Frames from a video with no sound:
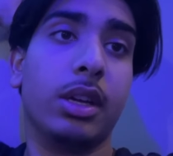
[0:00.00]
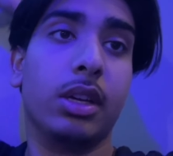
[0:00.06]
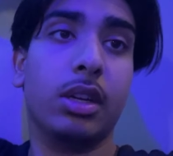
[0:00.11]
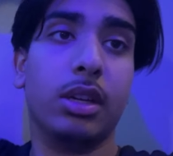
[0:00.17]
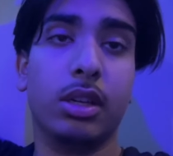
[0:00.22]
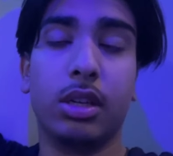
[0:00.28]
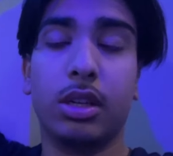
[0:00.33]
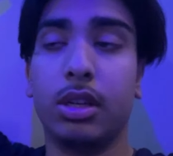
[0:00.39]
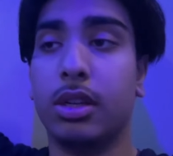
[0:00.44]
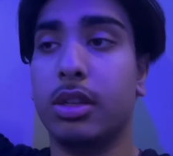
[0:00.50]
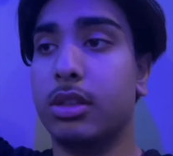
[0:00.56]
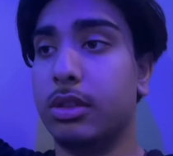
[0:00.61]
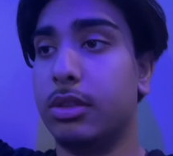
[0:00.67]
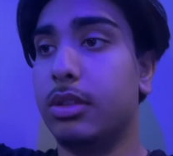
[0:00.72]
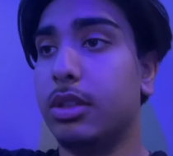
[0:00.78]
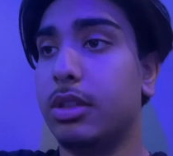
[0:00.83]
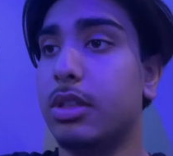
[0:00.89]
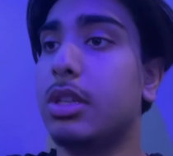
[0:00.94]
Uh,
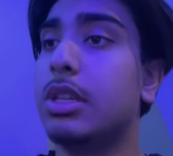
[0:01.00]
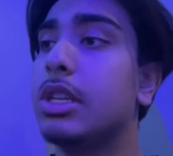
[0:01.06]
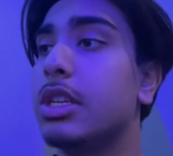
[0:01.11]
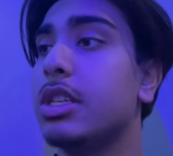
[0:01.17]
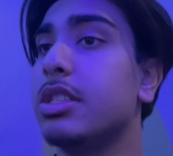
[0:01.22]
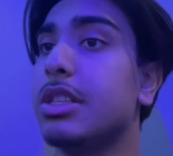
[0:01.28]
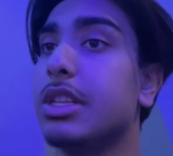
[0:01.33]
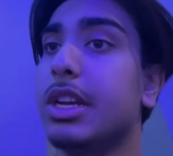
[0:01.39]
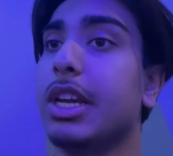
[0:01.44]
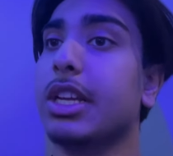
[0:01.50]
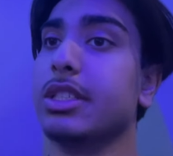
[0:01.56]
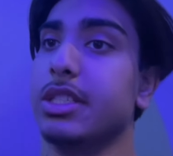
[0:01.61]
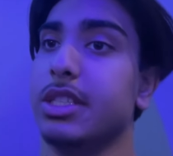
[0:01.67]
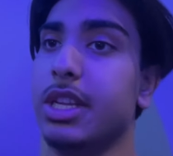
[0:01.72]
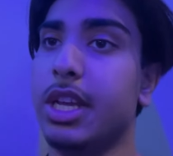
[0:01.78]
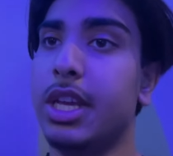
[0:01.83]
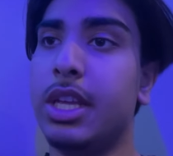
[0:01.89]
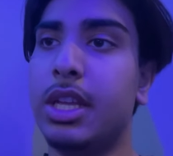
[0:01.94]
it is the next
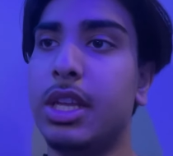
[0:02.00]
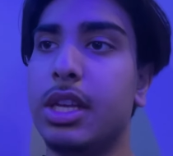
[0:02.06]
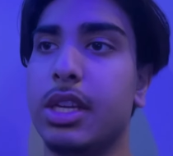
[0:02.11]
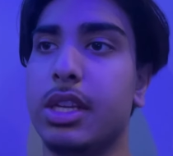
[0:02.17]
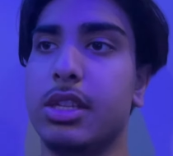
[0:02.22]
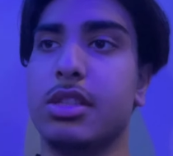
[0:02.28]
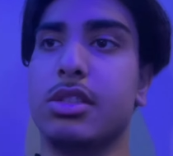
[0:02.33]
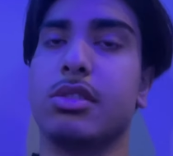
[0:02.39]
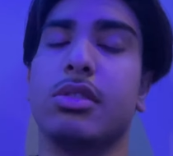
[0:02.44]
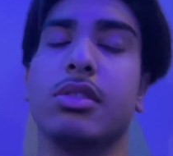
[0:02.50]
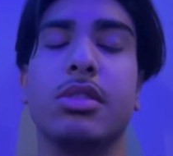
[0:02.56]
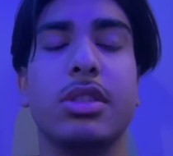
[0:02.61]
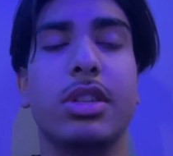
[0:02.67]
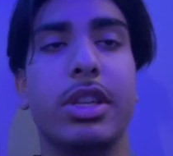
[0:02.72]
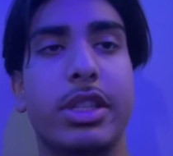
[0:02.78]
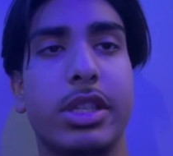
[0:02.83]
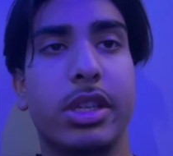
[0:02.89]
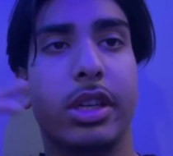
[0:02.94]
day. It's
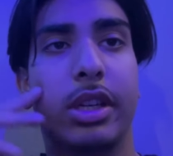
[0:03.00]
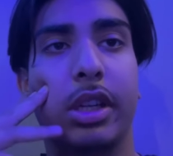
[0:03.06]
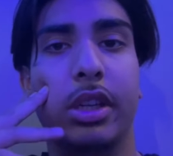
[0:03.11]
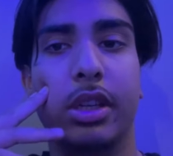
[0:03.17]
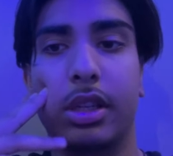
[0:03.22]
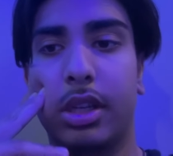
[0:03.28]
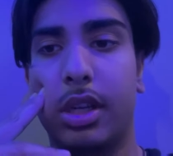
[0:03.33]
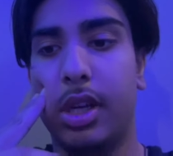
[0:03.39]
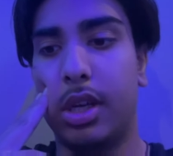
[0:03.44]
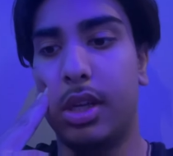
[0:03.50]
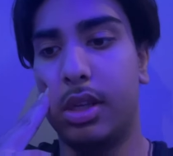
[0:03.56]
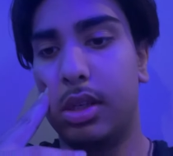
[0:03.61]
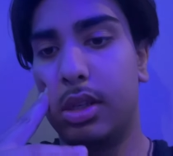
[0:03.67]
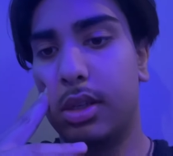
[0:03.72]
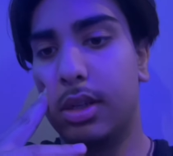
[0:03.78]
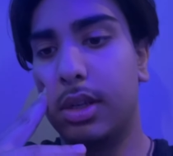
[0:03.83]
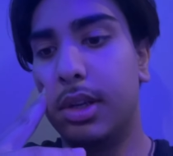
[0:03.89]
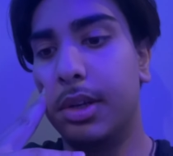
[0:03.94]
Thursday today, and
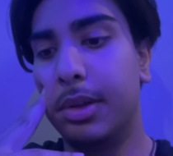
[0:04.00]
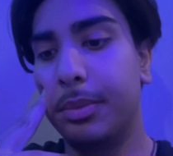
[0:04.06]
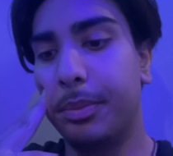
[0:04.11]
uh,